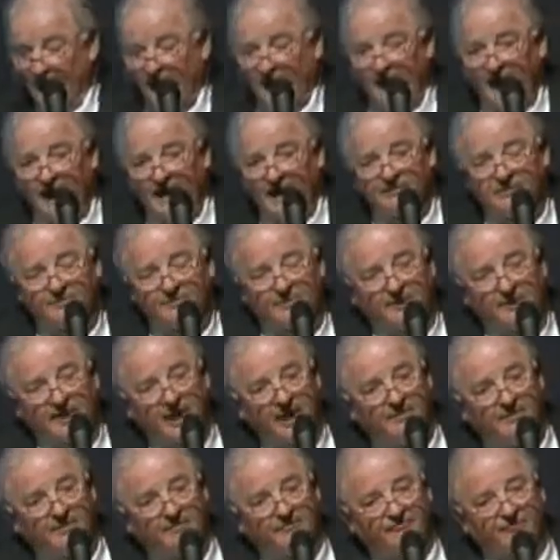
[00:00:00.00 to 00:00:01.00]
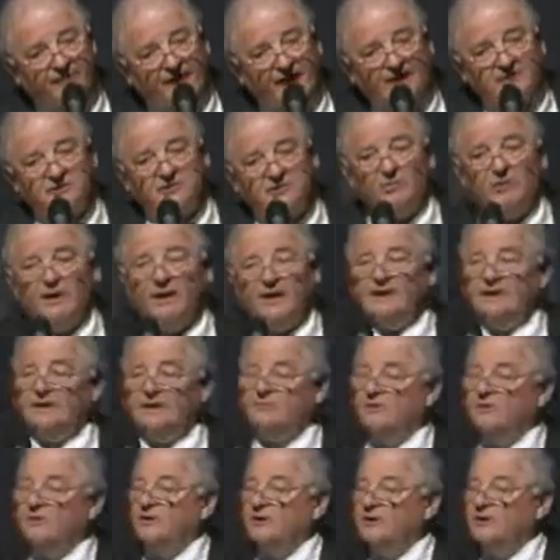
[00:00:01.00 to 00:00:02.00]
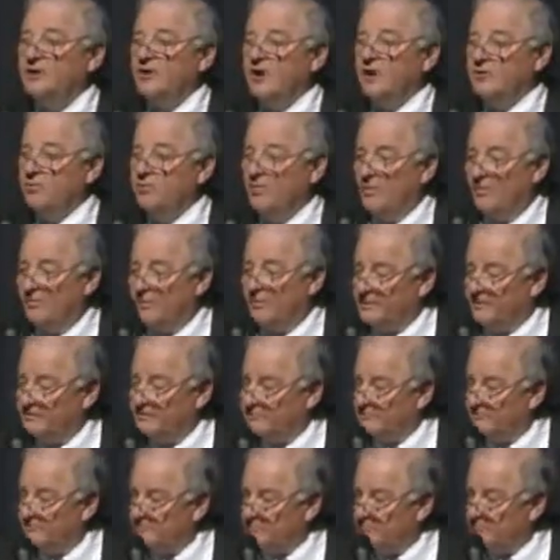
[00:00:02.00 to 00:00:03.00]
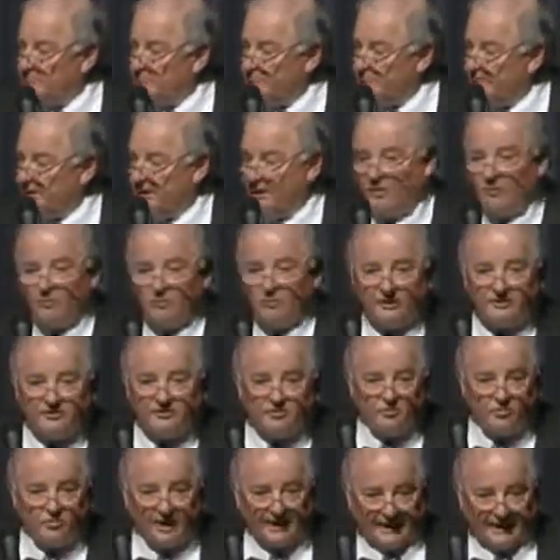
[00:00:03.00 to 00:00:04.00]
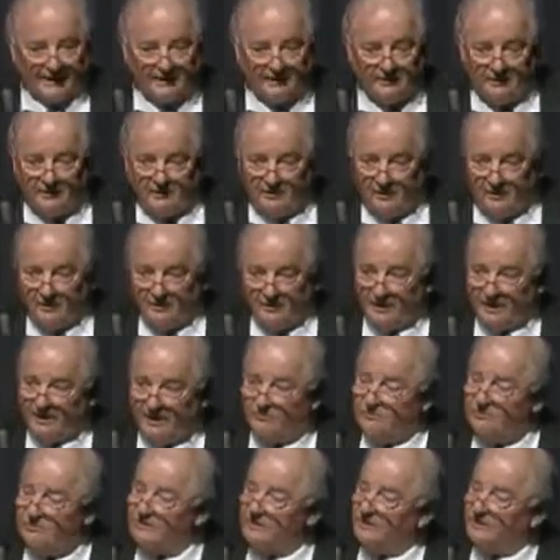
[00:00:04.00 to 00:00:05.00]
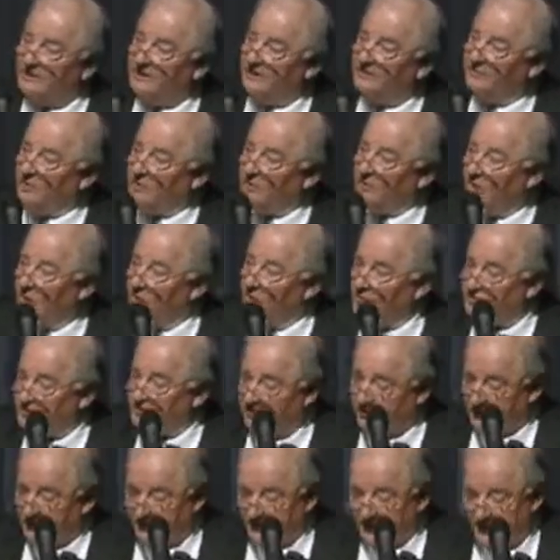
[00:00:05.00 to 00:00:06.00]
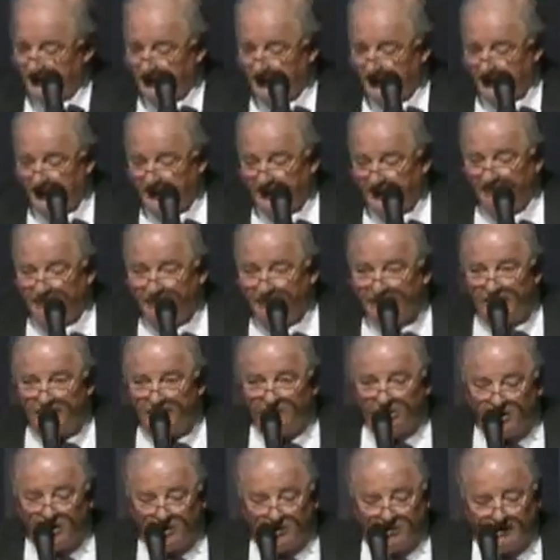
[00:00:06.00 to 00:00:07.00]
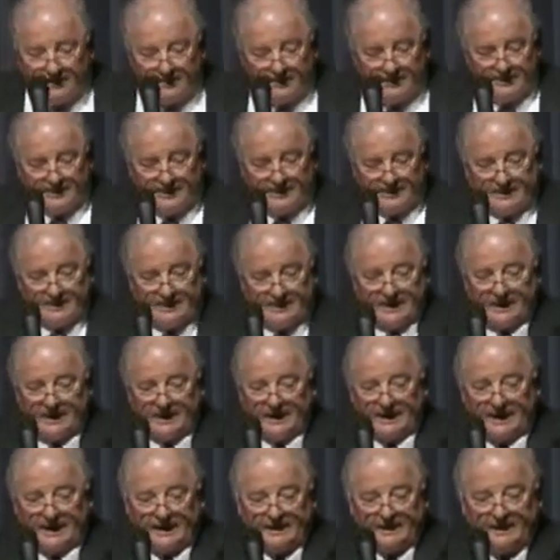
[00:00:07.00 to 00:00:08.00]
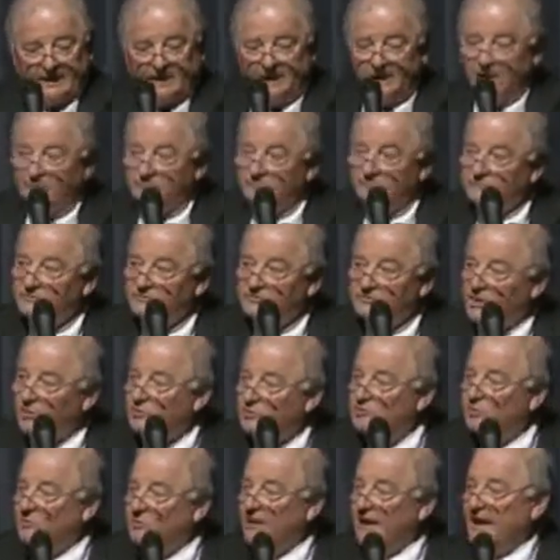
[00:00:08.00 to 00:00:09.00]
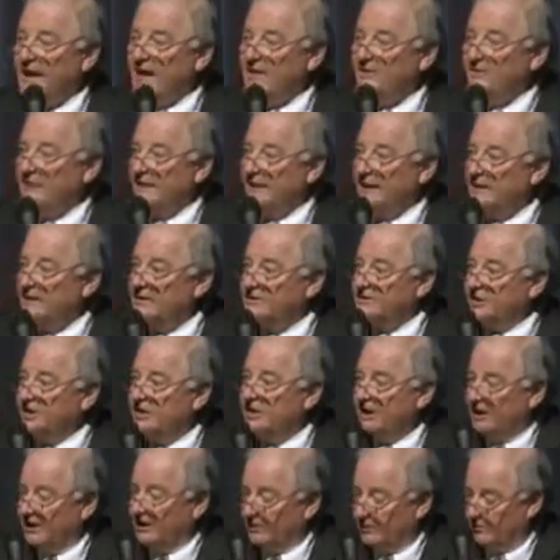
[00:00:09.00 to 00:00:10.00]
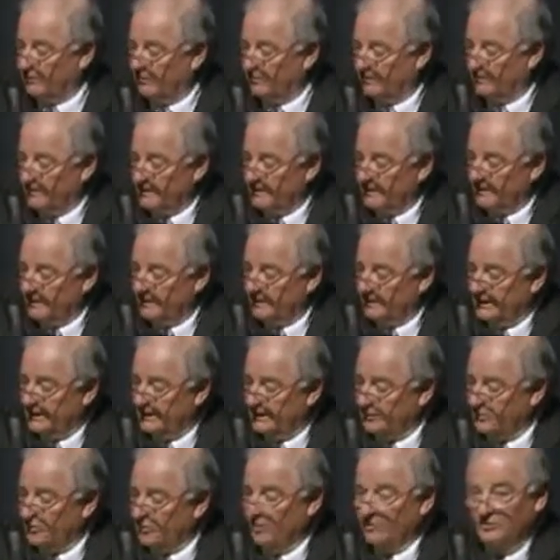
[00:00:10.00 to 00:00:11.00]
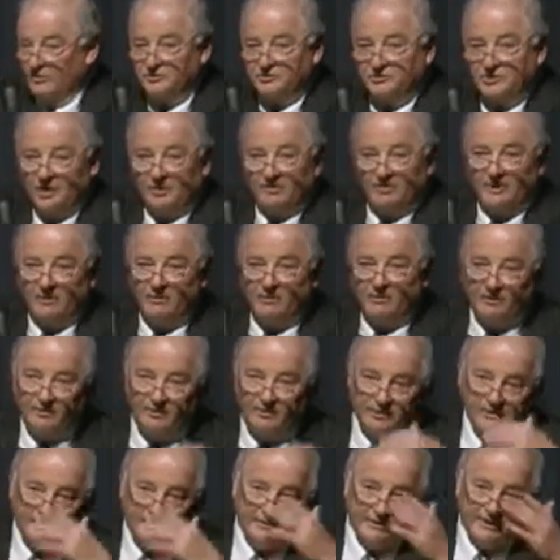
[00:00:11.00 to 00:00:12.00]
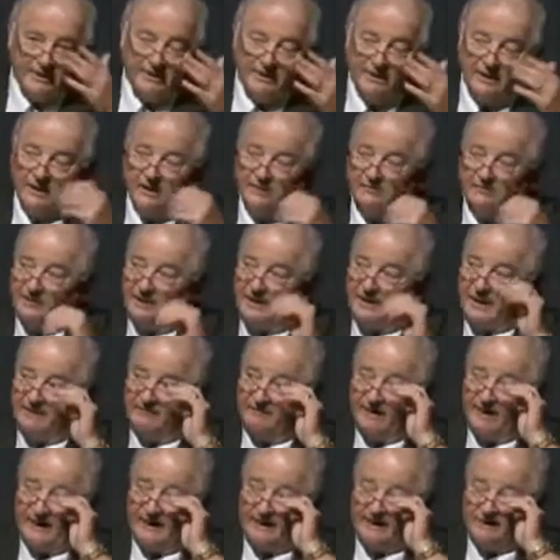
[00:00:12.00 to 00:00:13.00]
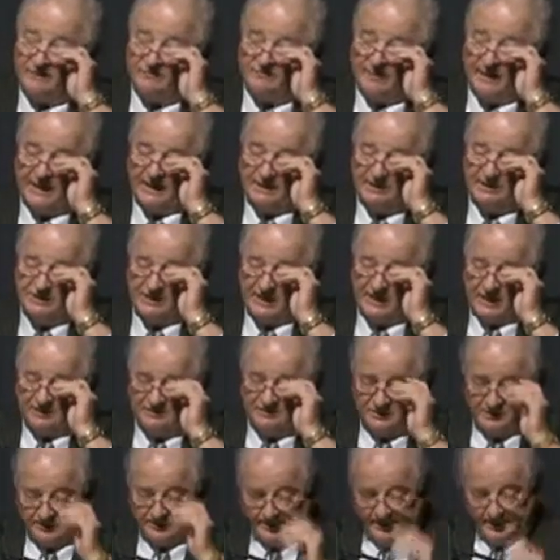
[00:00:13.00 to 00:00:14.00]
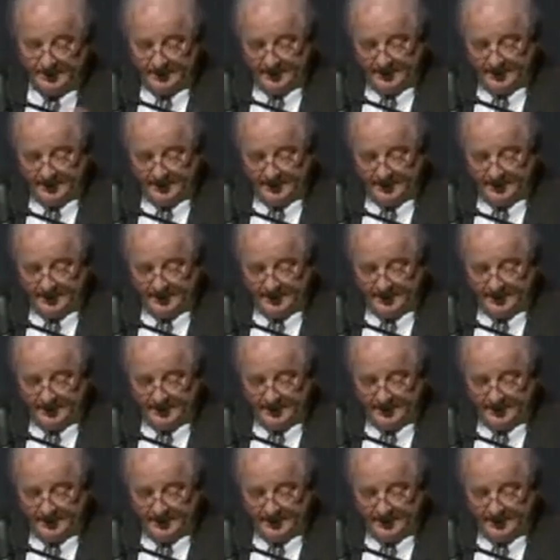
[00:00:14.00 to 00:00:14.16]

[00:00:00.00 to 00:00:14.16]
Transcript: Heydrich became infatuated with a young woman, then only 20. Her name was Lena von Osten. He met her at a social gathering in Kiel in northern Germany, where the Navy had its main station.